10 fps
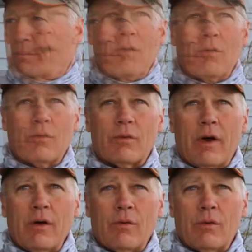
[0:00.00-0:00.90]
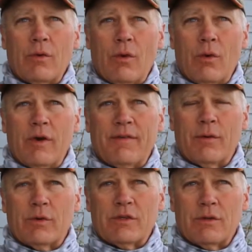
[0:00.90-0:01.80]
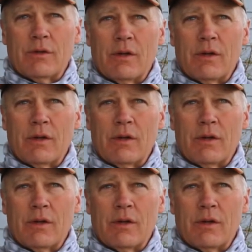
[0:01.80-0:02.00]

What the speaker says: I don't know if it was